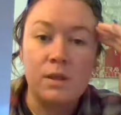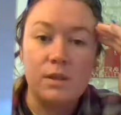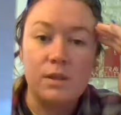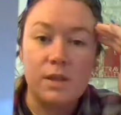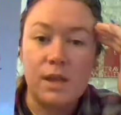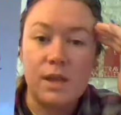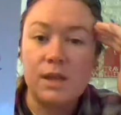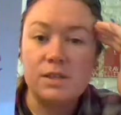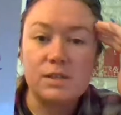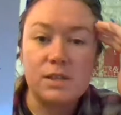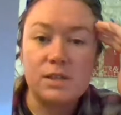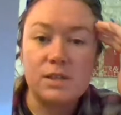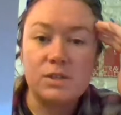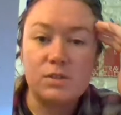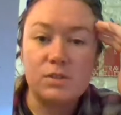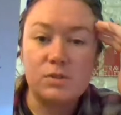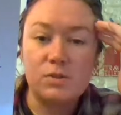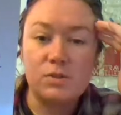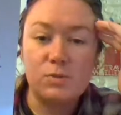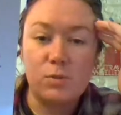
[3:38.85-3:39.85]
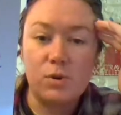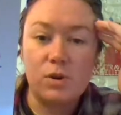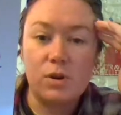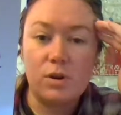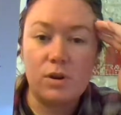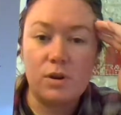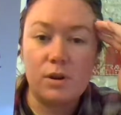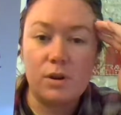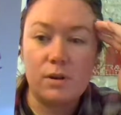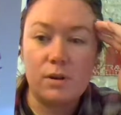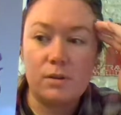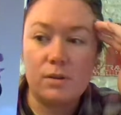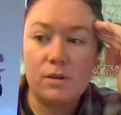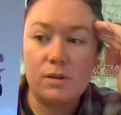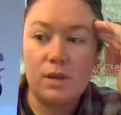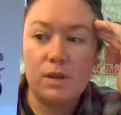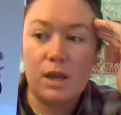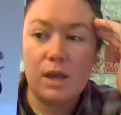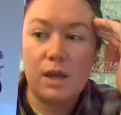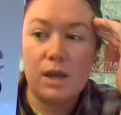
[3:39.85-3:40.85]
the ancestors were
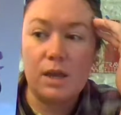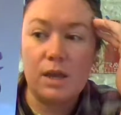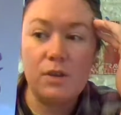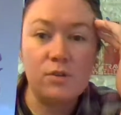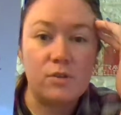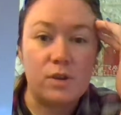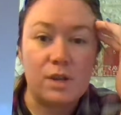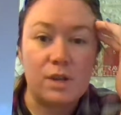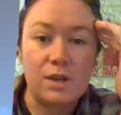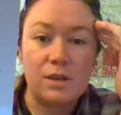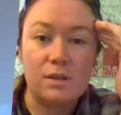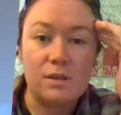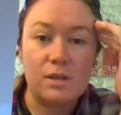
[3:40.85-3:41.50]
angry.